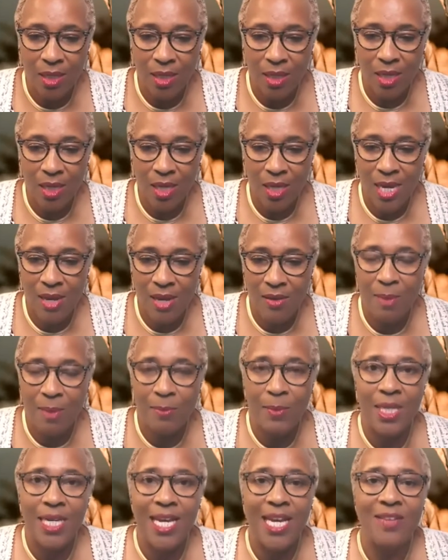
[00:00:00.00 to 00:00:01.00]
Now, I'm
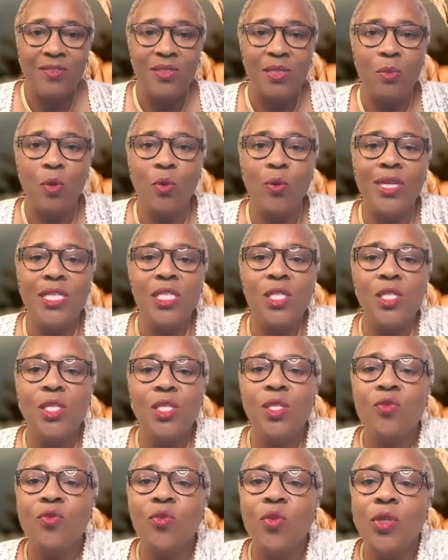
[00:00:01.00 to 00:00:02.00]
going to have some
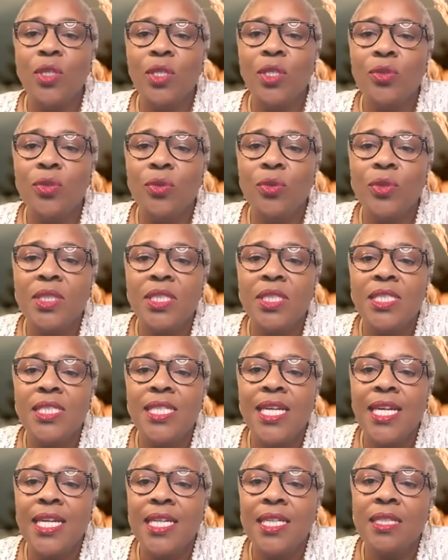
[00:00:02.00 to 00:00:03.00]
questions for you during the
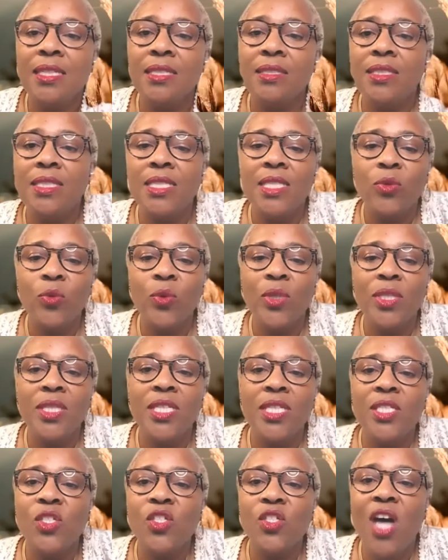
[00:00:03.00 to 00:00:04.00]
day, during
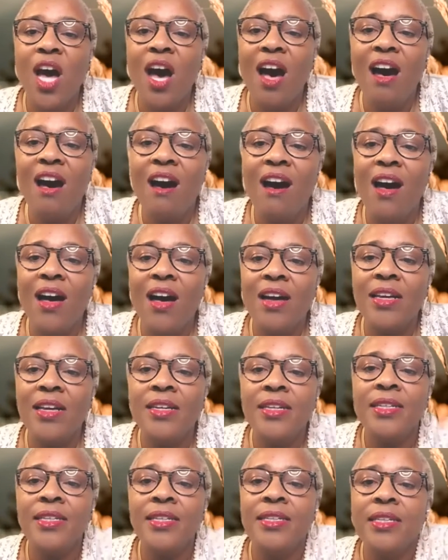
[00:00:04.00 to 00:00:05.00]
this talk,
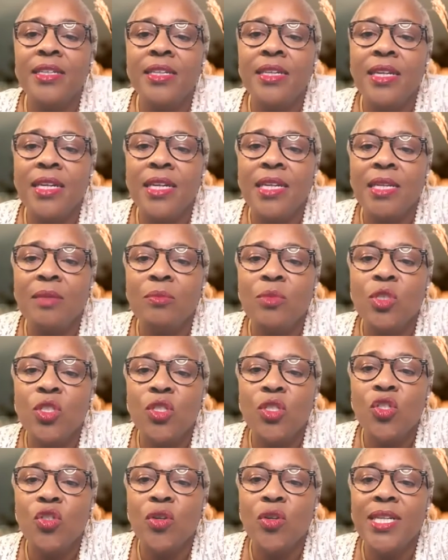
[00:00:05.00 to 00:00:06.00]
and I'm
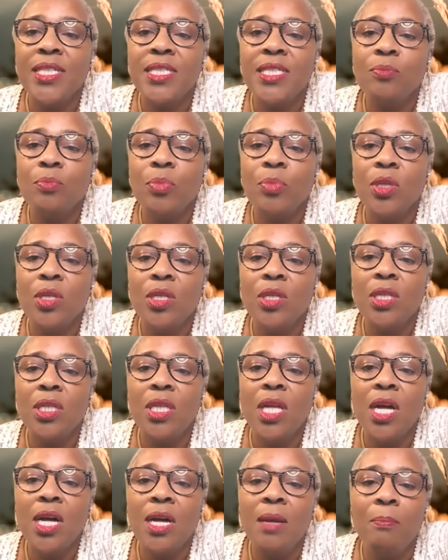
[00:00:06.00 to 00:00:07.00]
just trying to
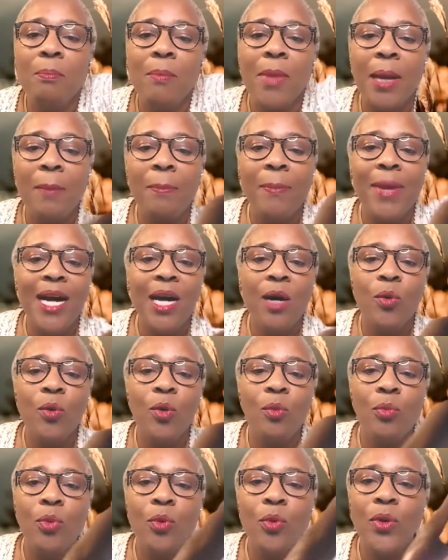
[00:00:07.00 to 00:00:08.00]
pull up my
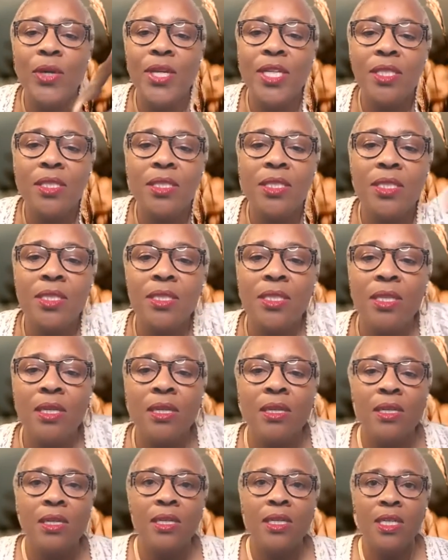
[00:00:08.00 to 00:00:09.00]
PowerPoints
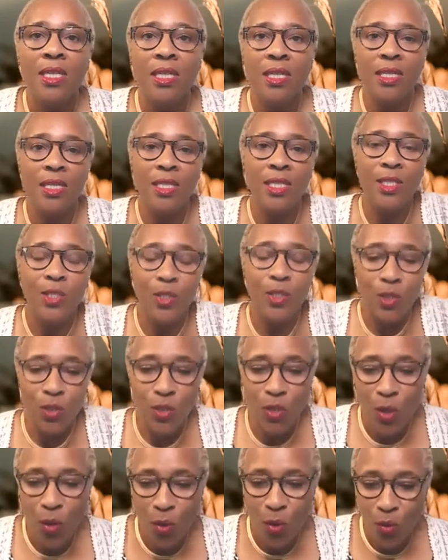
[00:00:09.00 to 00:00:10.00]

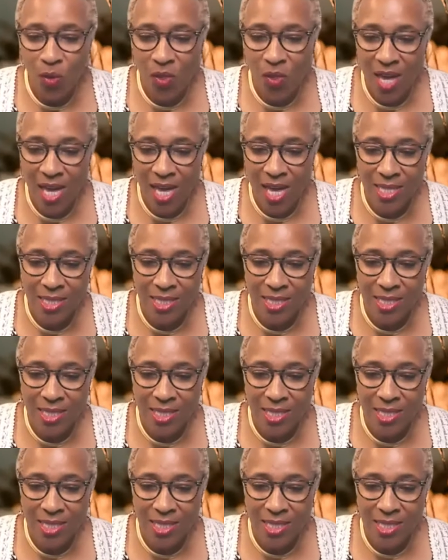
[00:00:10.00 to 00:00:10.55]
so that